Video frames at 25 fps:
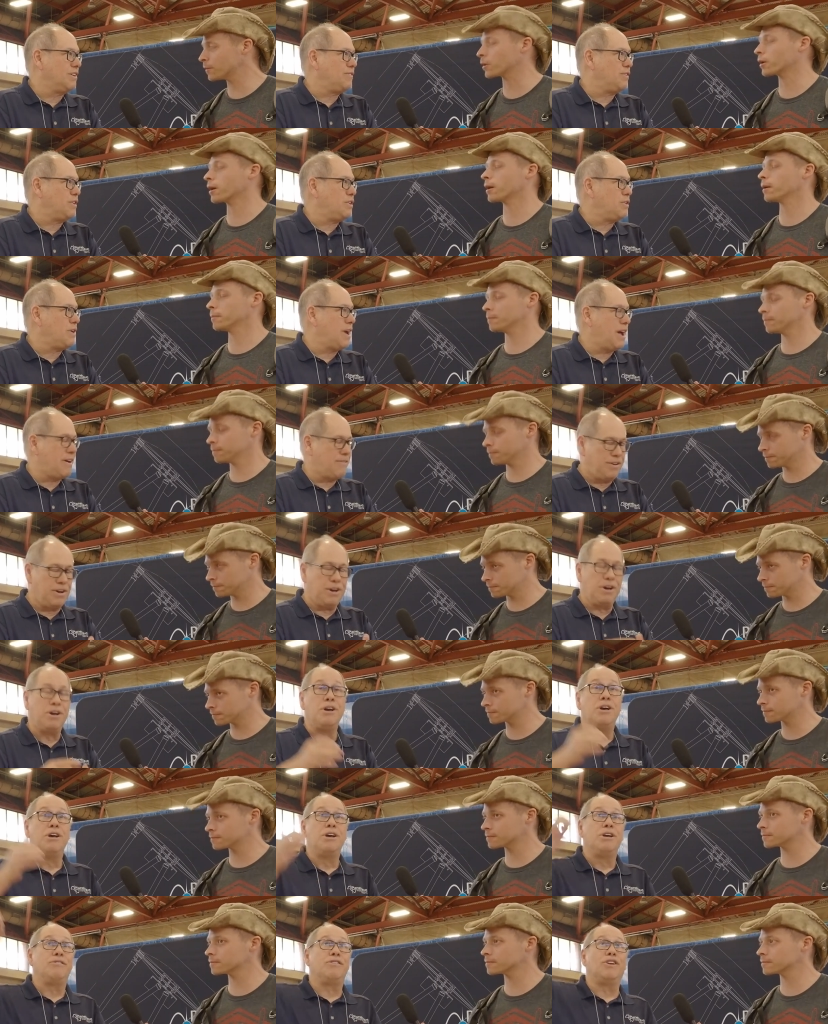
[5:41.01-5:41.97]
Speaker 1: If you have
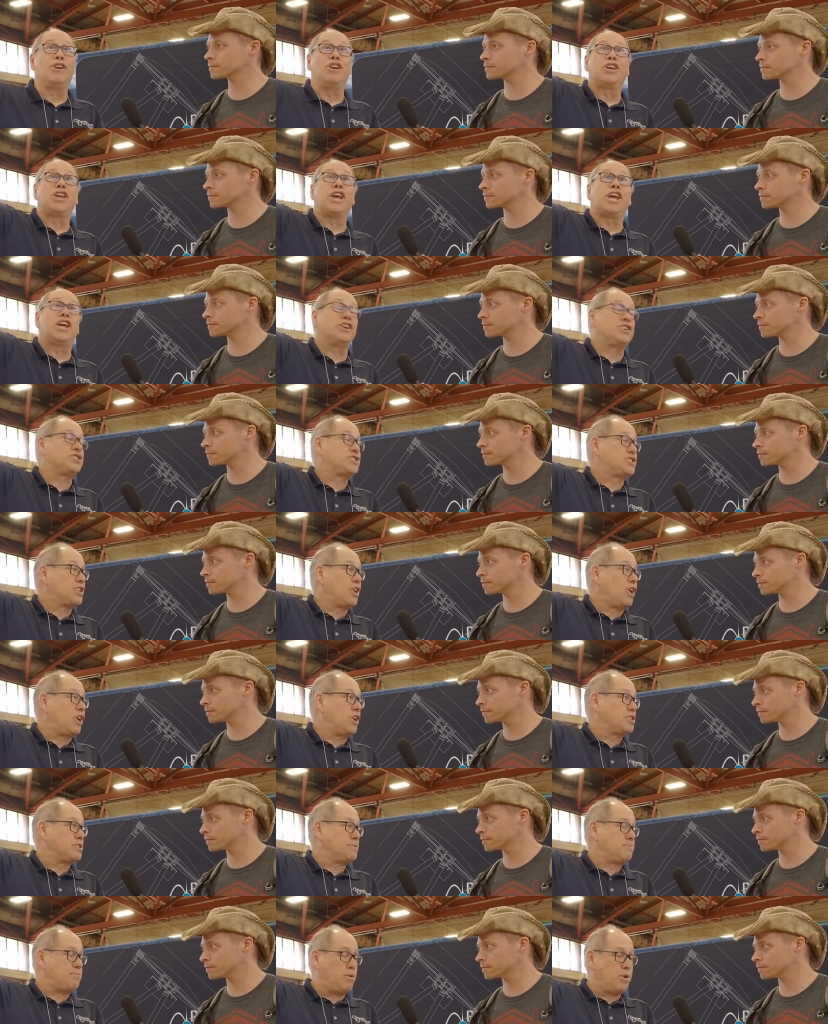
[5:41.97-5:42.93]
a, if you're looking at a
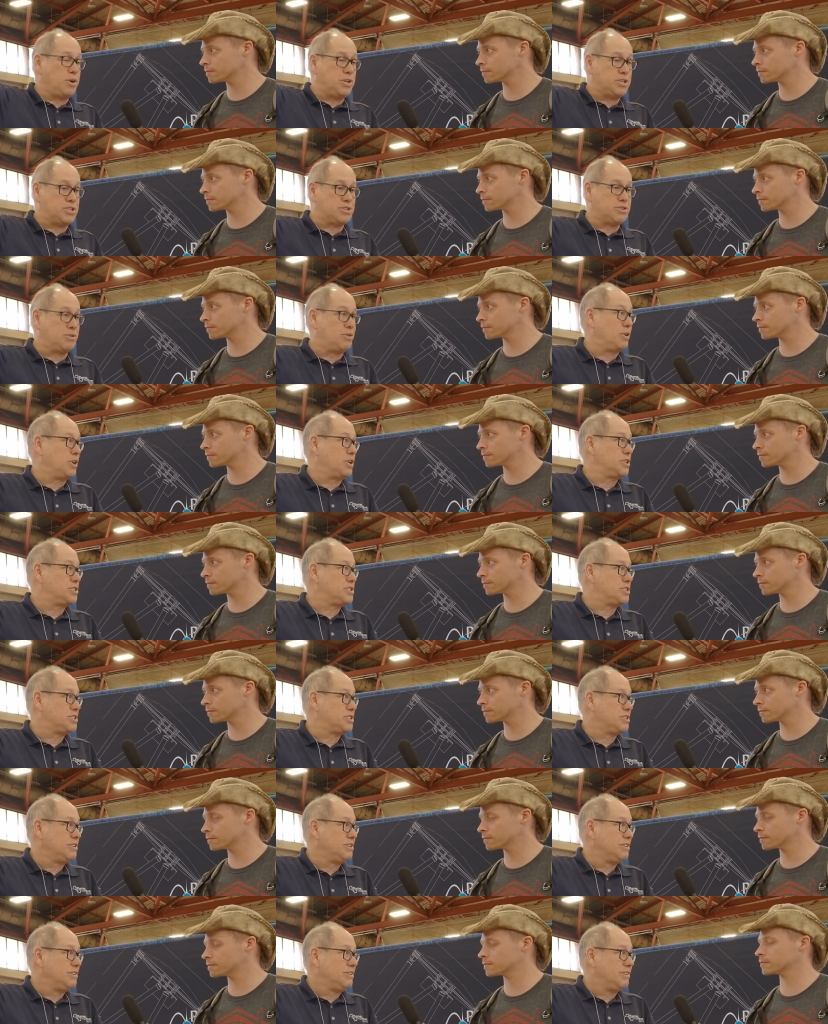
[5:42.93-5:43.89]
star, it's a point
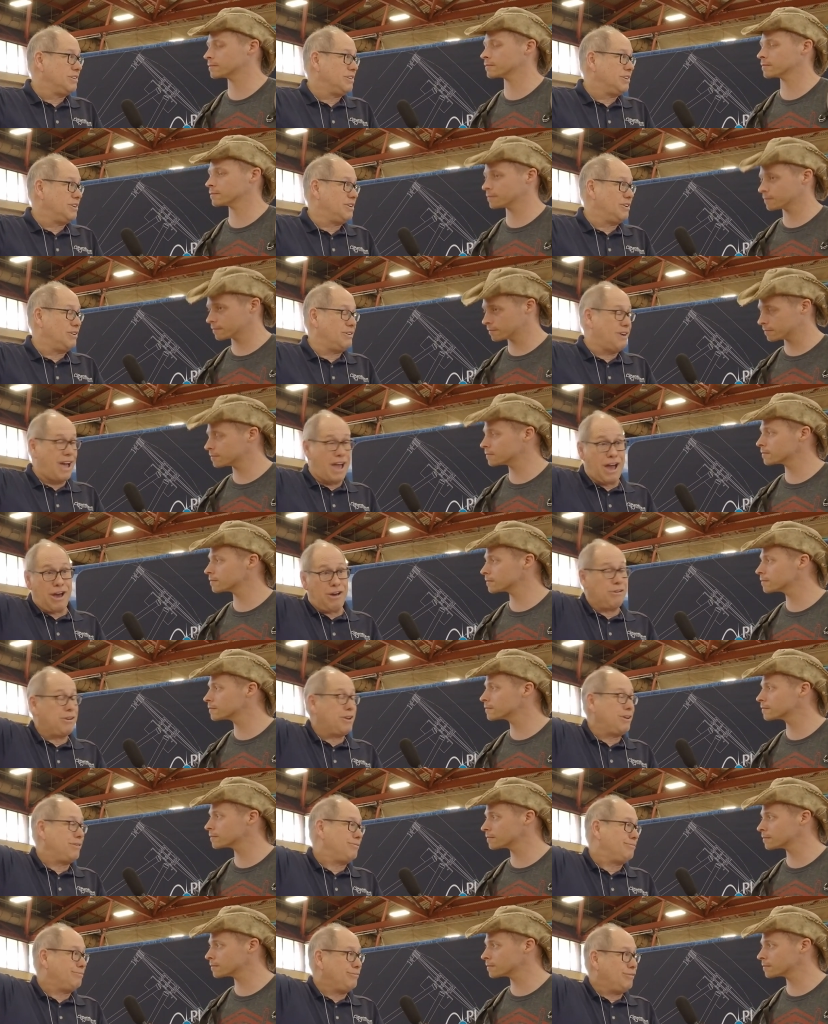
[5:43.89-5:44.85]
source, mm-hmm. you know,
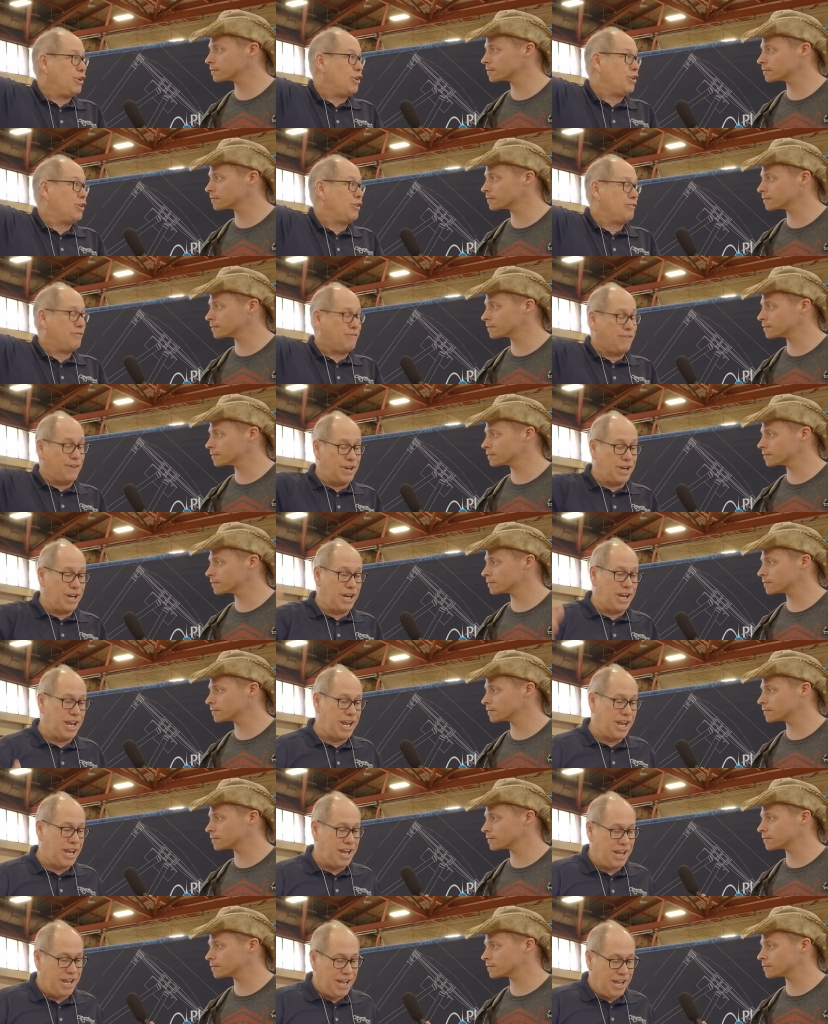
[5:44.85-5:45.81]
out at near
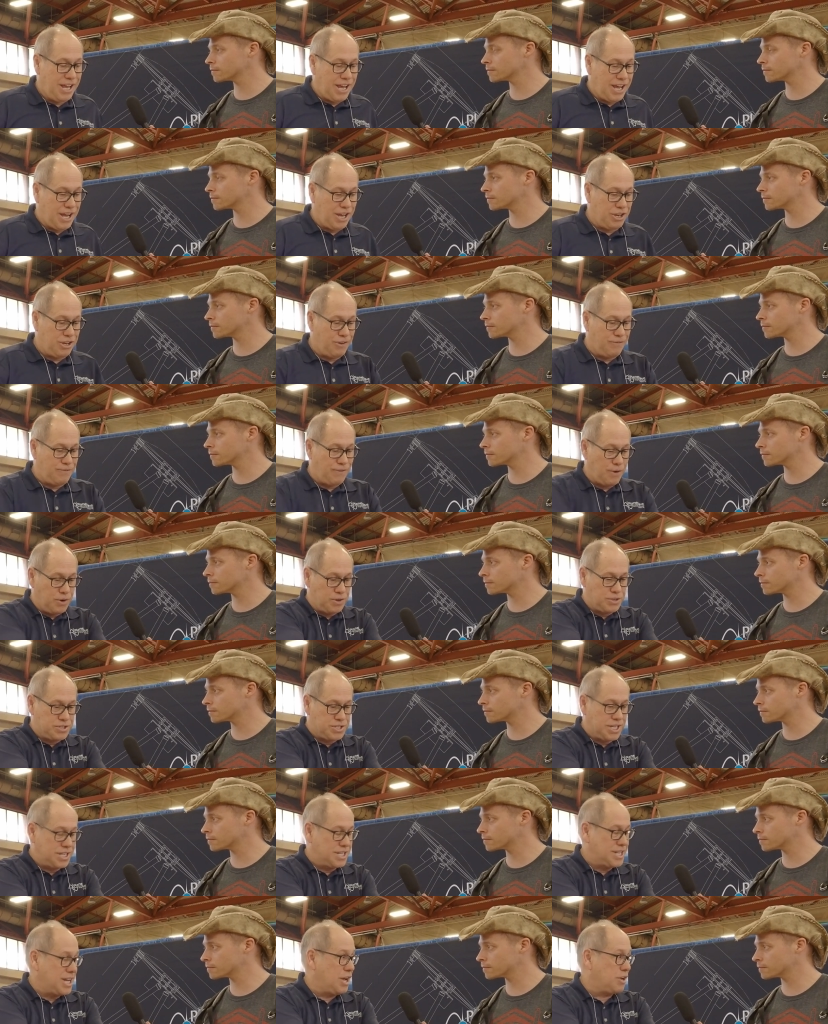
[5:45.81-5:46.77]
infinity, and you
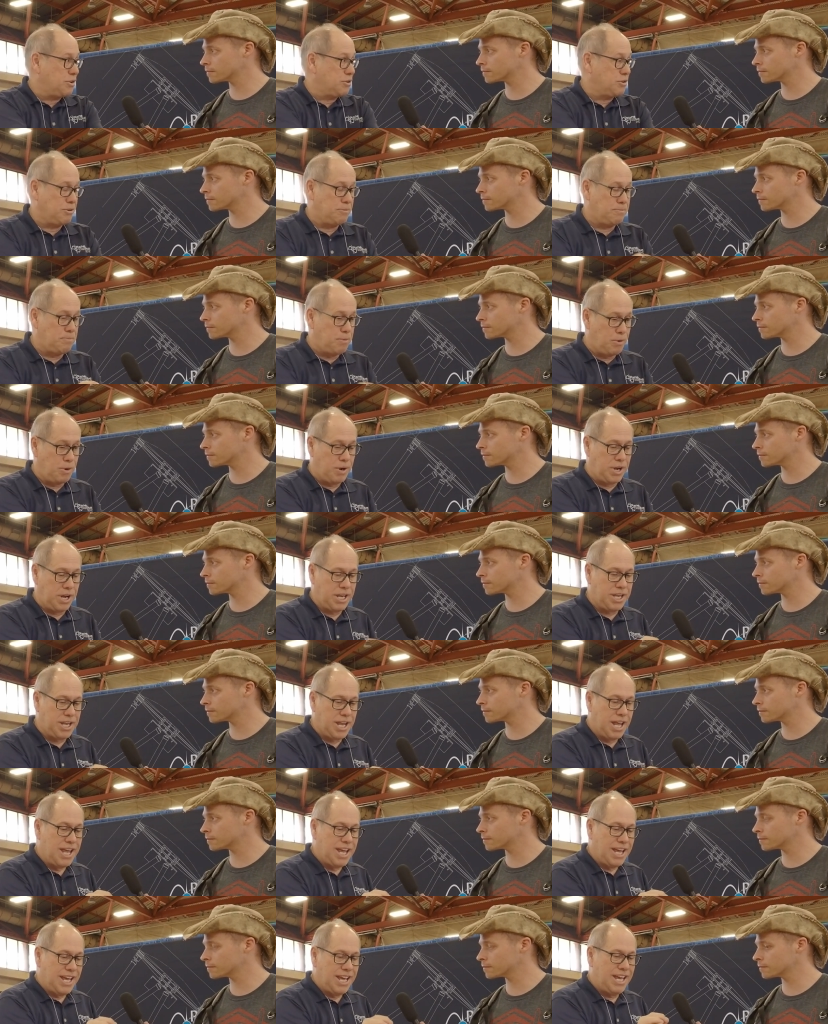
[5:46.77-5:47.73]
focus it down to a
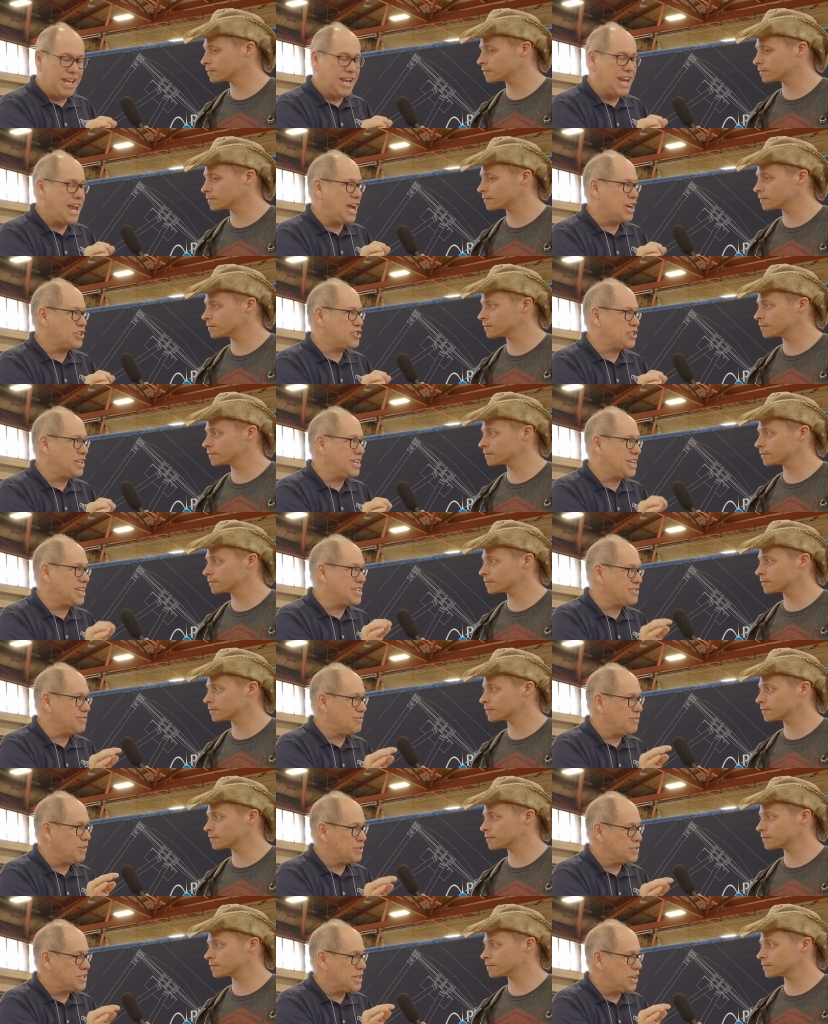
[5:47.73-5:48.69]
point, it actually
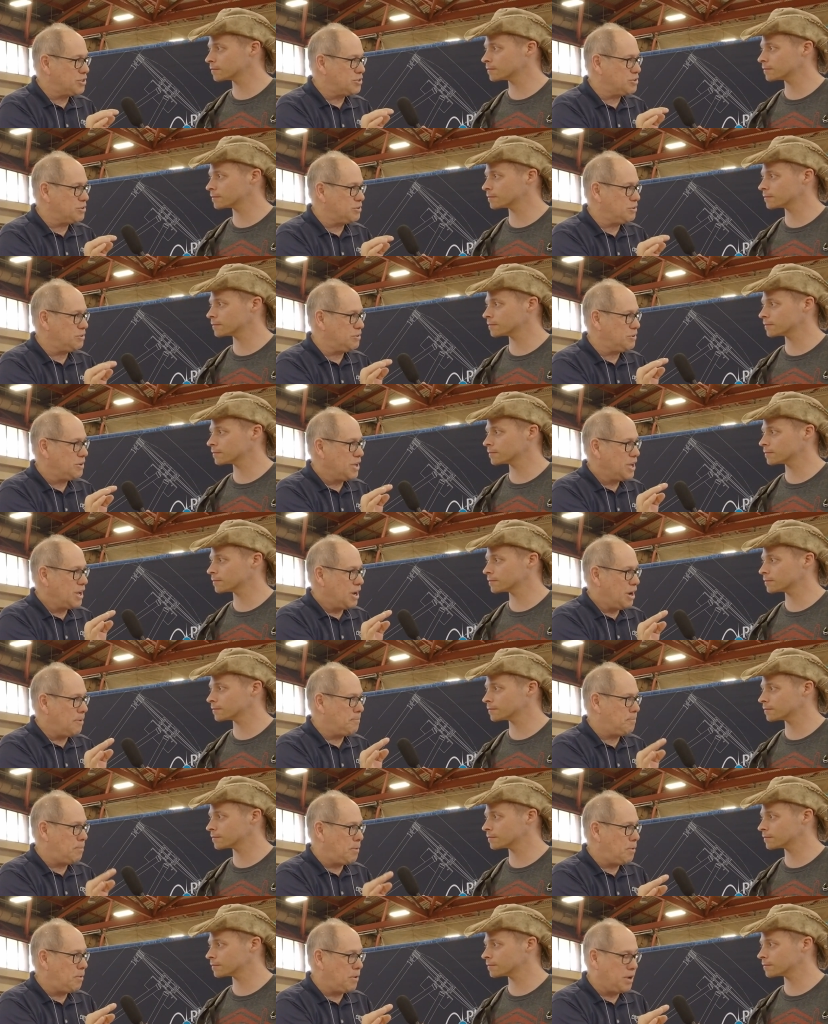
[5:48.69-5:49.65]
doesn't focus down to
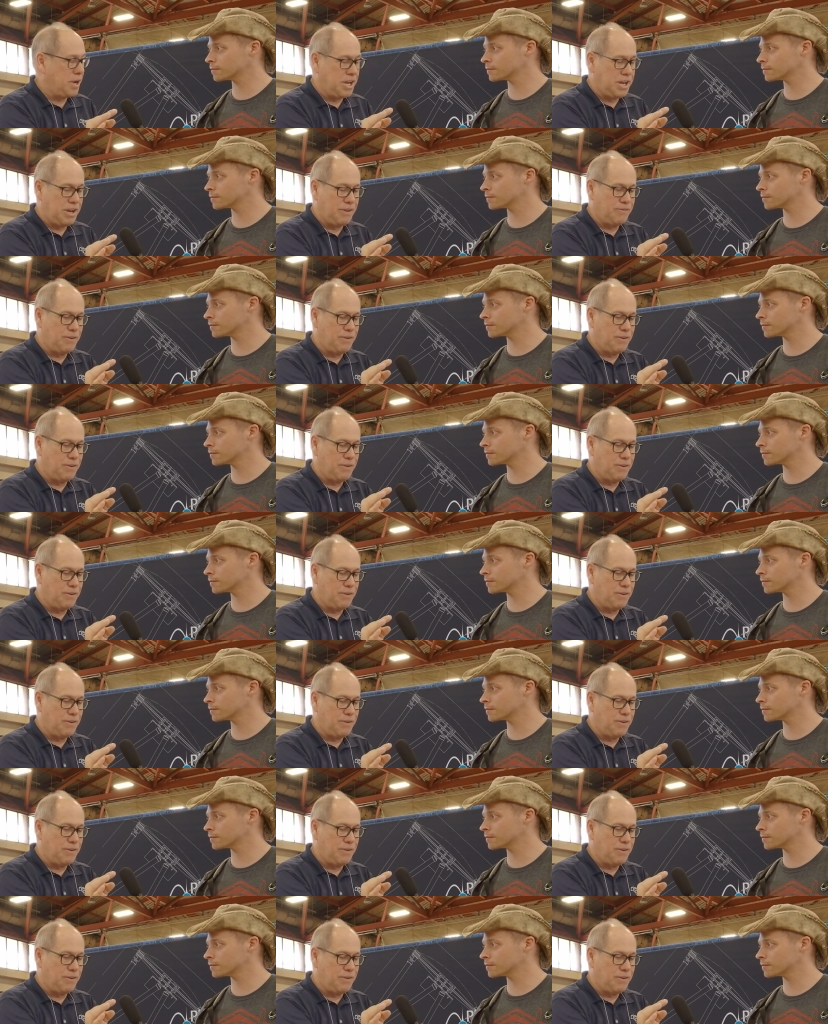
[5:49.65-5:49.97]
a point, it